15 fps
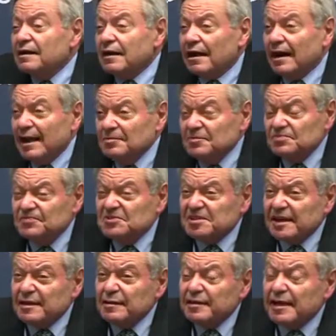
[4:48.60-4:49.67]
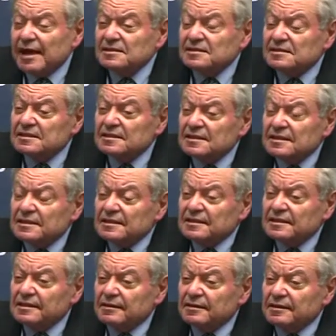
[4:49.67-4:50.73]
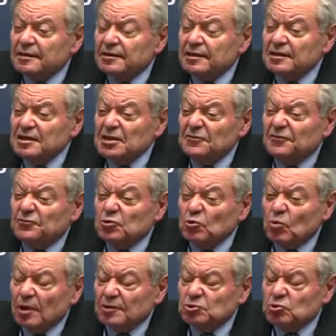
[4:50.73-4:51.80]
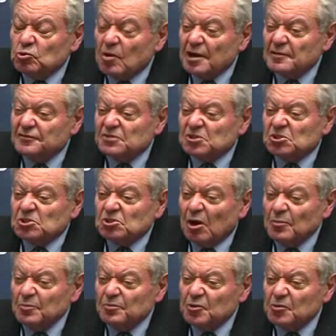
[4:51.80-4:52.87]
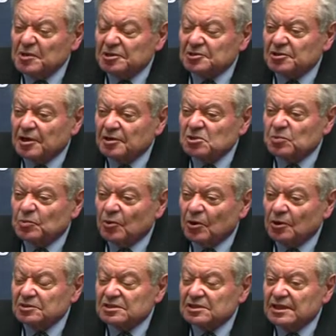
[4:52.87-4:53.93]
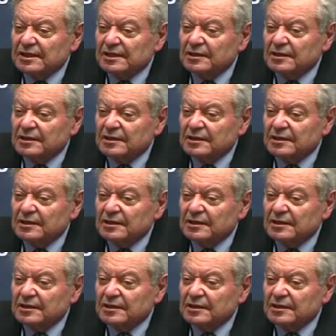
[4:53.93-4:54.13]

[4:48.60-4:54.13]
I'm saying that if you want to have some public transport